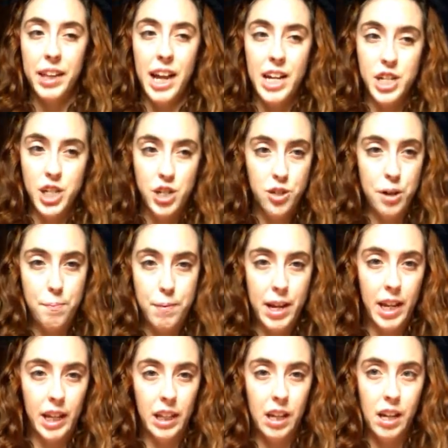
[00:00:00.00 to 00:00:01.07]
as
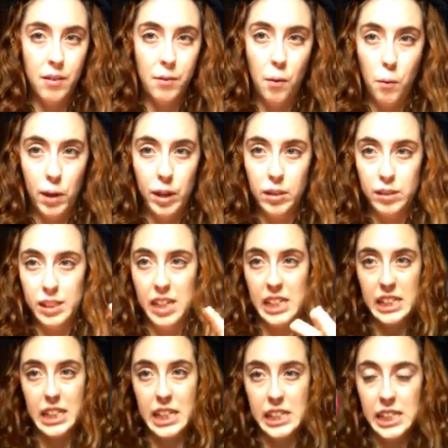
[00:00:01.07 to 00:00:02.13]
stripping of oils
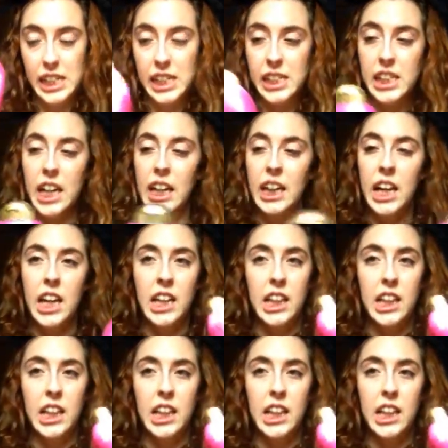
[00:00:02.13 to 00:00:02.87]
as this is. Like,